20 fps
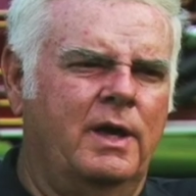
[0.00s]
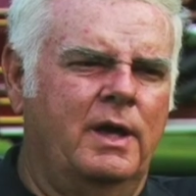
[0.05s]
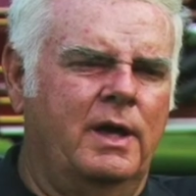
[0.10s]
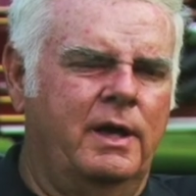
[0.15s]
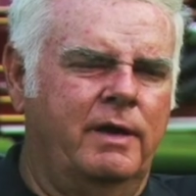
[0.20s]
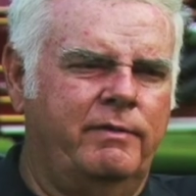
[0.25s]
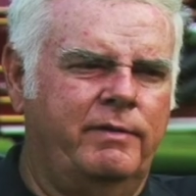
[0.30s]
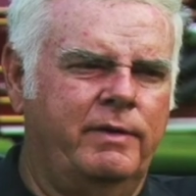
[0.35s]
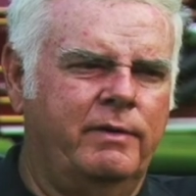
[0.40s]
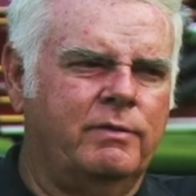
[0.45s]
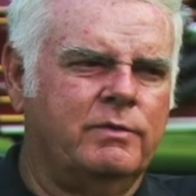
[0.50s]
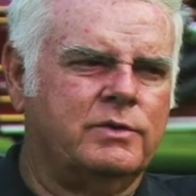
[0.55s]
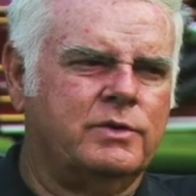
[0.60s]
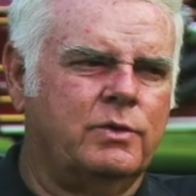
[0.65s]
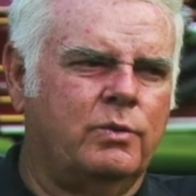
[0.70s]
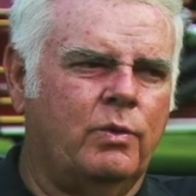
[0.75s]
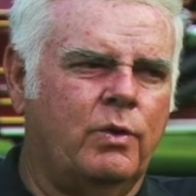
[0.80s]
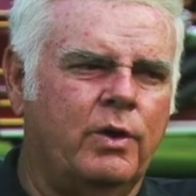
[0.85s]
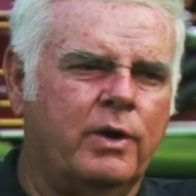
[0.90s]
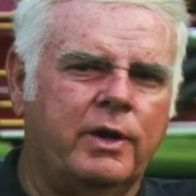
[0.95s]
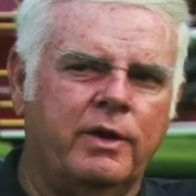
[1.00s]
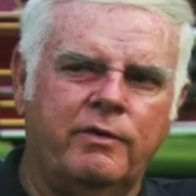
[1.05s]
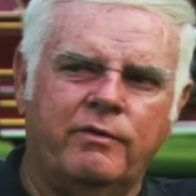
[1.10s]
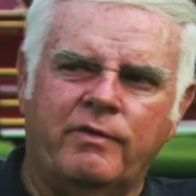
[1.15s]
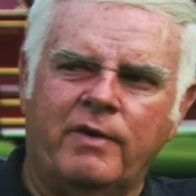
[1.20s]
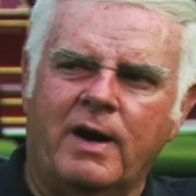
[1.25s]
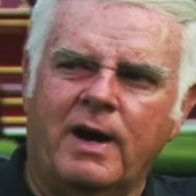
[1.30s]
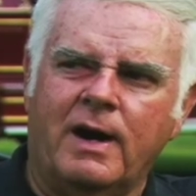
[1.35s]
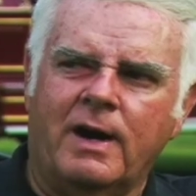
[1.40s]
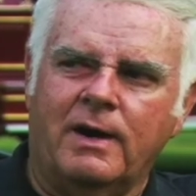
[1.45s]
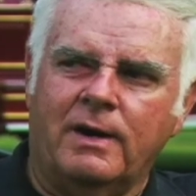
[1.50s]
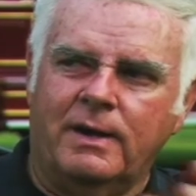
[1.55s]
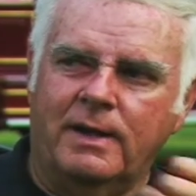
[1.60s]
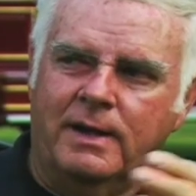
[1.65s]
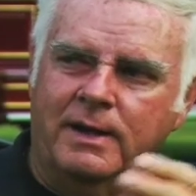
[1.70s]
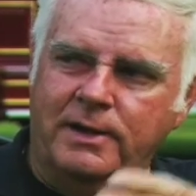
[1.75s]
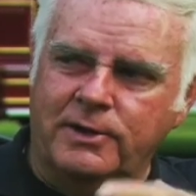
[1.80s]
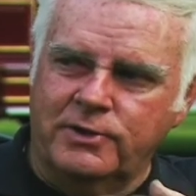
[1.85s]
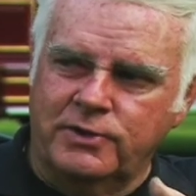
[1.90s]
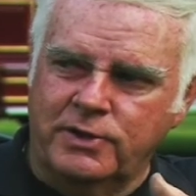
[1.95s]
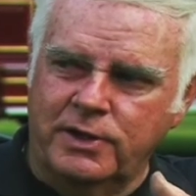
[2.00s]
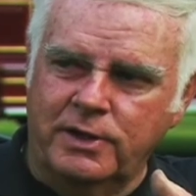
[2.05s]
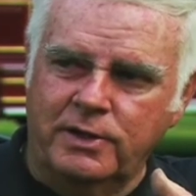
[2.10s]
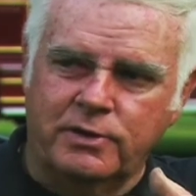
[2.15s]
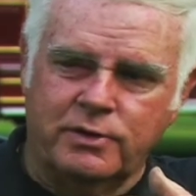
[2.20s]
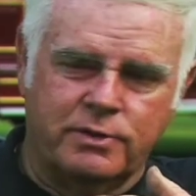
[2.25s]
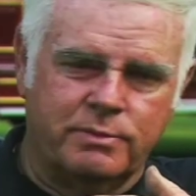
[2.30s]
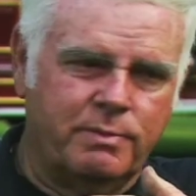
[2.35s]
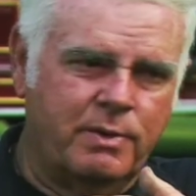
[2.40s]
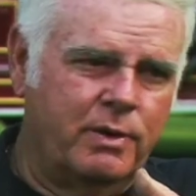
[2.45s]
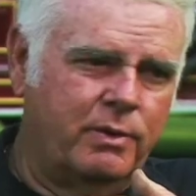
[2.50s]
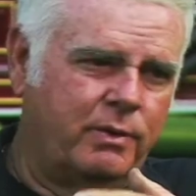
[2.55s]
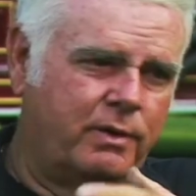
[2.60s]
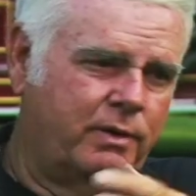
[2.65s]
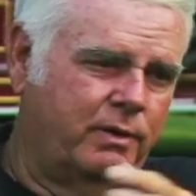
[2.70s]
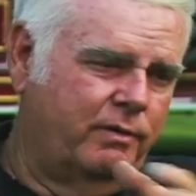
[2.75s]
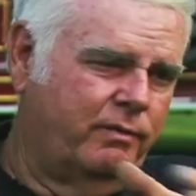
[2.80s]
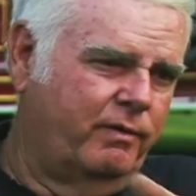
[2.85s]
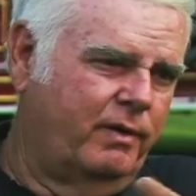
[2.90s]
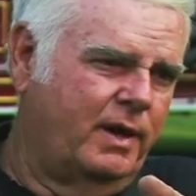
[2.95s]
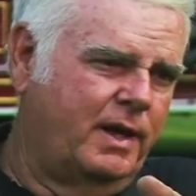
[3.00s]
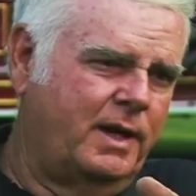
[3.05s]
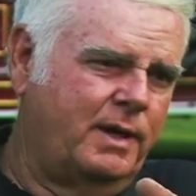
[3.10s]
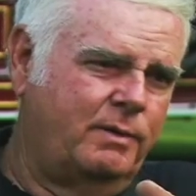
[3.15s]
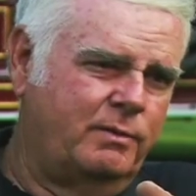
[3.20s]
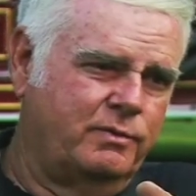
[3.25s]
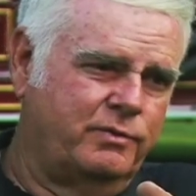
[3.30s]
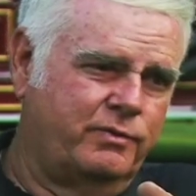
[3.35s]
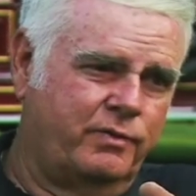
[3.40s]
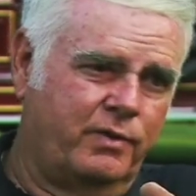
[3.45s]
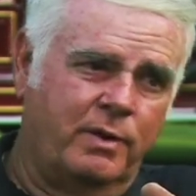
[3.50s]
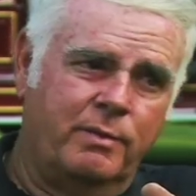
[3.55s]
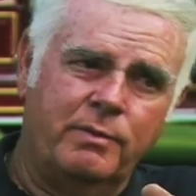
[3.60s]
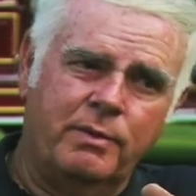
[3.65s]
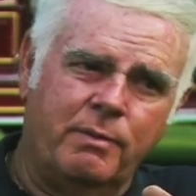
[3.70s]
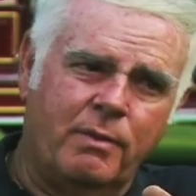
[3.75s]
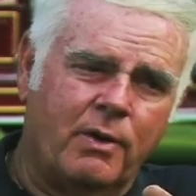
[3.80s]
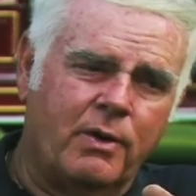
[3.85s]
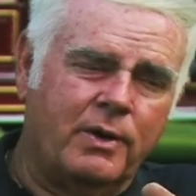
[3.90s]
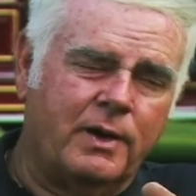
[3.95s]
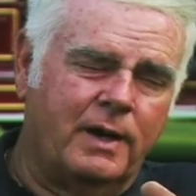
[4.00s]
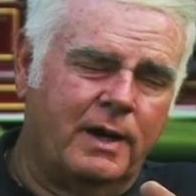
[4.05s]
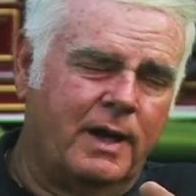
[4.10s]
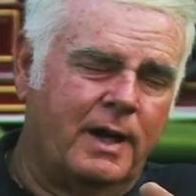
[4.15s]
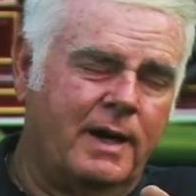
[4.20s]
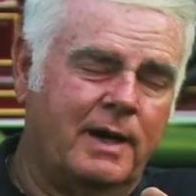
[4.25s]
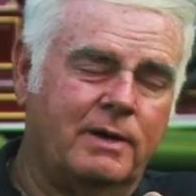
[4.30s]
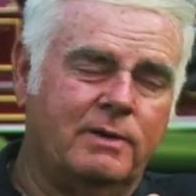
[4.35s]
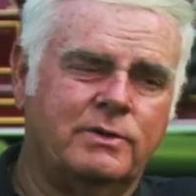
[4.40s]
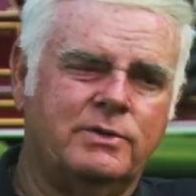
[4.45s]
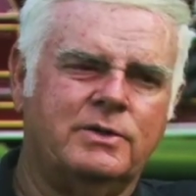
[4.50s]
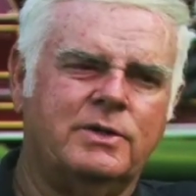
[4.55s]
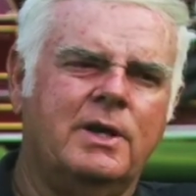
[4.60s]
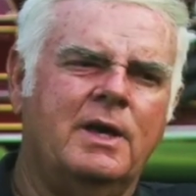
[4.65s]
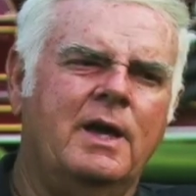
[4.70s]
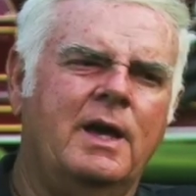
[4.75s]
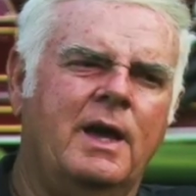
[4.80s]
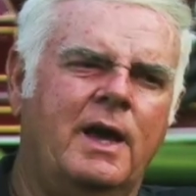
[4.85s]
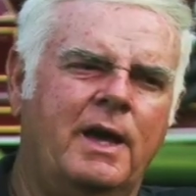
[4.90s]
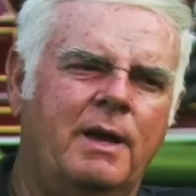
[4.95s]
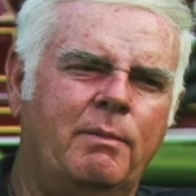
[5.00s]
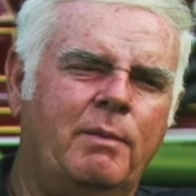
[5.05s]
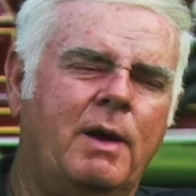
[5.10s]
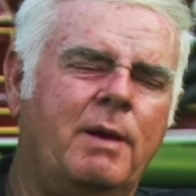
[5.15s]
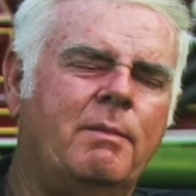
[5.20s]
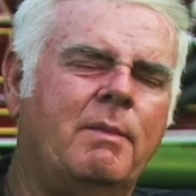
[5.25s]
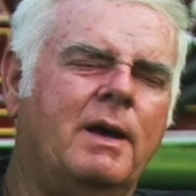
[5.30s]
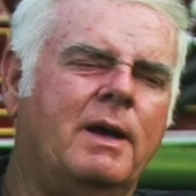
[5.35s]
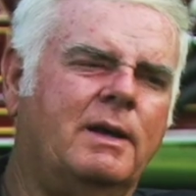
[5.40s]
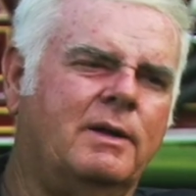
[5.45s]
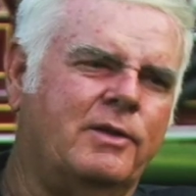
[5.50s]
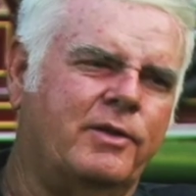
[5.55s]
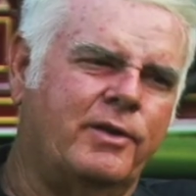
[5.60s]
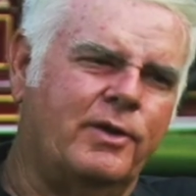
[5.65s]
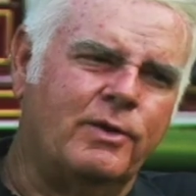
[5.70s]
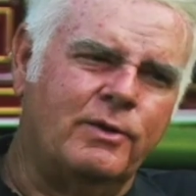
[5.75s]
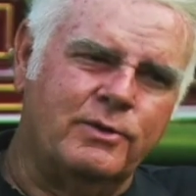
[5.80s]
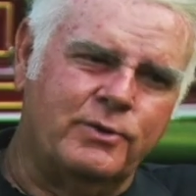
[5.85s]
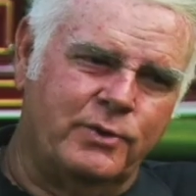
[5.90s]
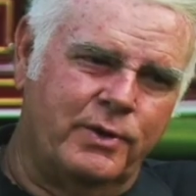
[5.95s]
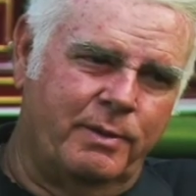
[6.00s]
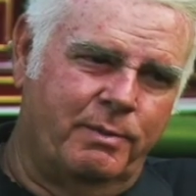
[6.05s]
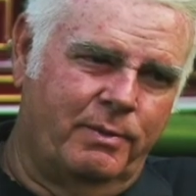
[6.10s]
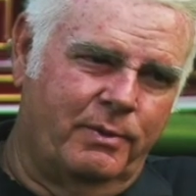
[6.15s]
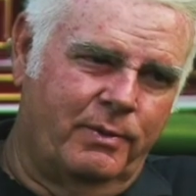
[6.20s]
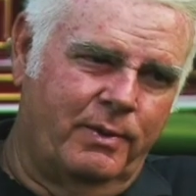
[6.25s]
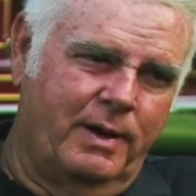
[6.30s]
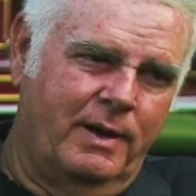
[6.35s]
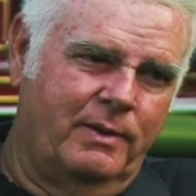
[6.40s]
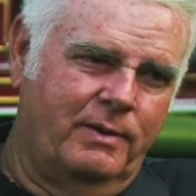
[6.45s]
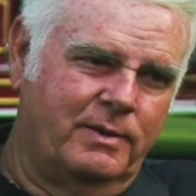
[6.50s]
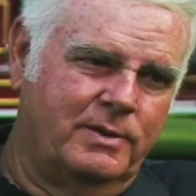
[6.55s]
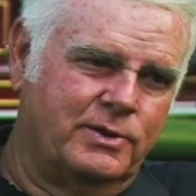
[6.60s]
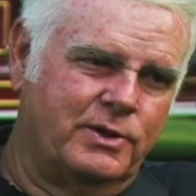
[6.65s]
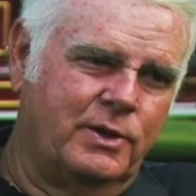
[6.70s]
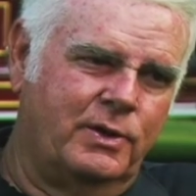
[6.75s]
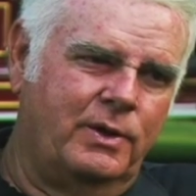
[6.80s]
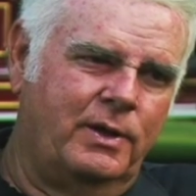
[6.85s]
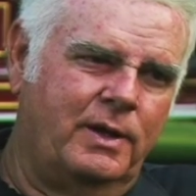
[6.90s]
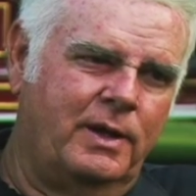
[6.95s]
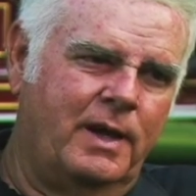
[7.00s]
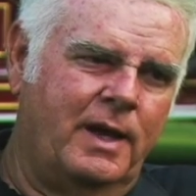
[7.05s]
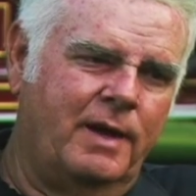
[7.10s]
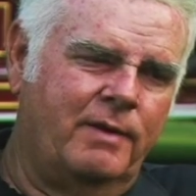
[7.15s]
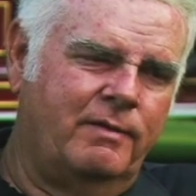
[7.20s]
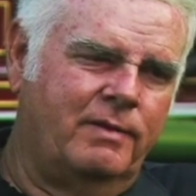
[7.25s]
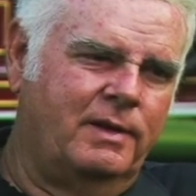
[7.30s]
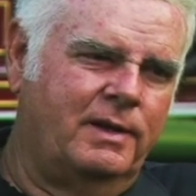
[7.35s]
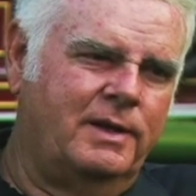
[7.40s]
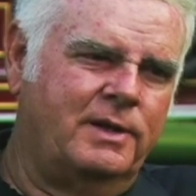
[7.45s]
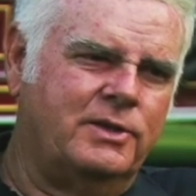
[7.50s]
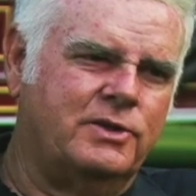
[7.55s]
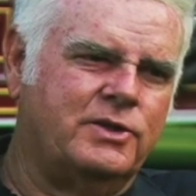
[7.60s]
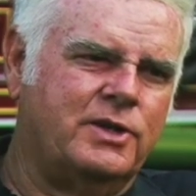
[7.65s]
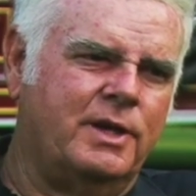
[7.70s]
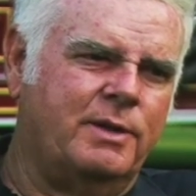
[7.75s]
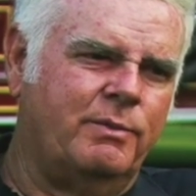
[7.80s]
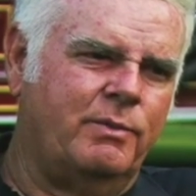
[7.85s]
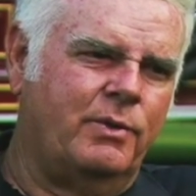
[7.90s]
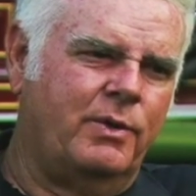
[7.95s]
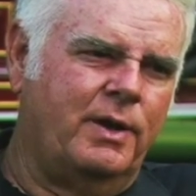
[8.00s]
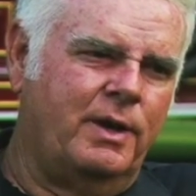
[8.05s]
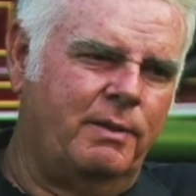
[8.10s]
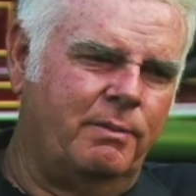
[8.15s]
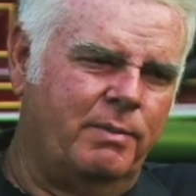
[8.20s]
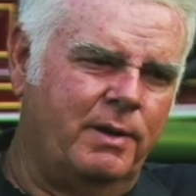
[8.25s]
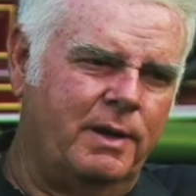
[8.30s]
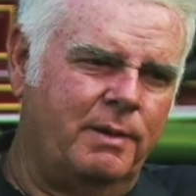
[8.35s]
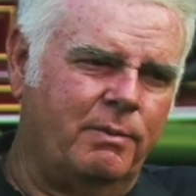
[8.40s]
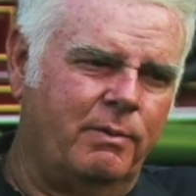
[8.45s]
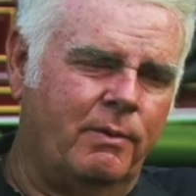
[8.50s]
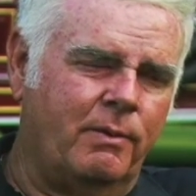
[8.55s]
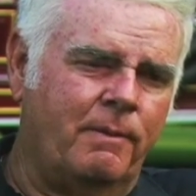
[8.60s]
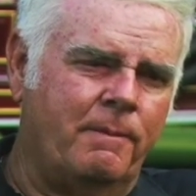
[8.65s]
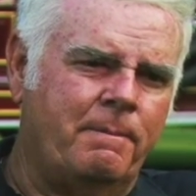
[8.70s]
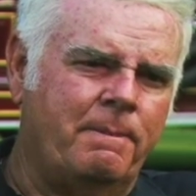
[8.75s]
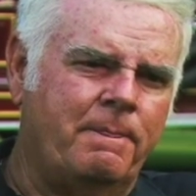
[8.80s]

If it was a working fire and he could see the smoke and the flames from the market house, he may make the 3rd trip around it so that he'd have at least 7 or 8 people.